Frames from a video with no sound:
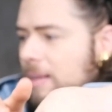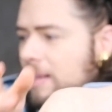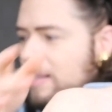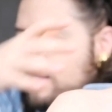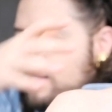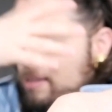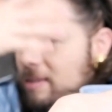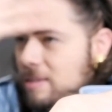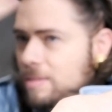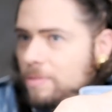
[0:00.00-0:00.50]

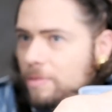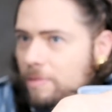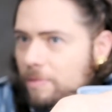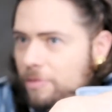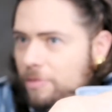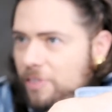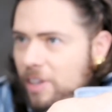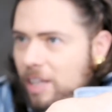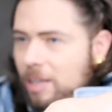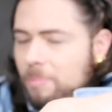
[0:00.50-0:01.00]
This is
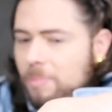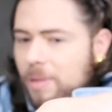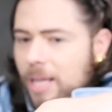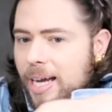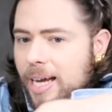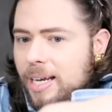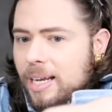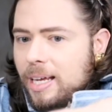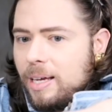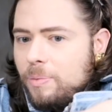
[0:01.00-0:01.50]
film
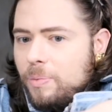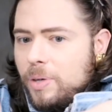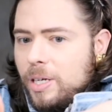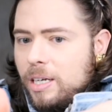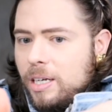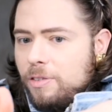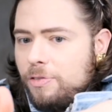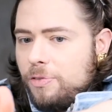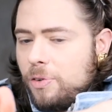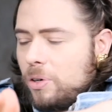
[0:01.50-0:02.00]
lighting, we
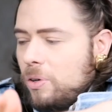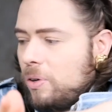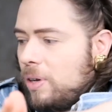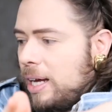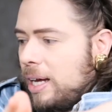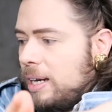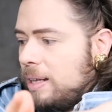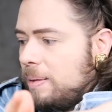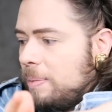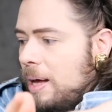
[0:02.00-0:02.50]
need a photo
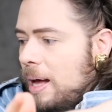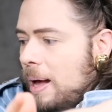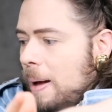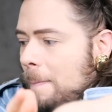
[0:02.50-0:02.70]
lighting.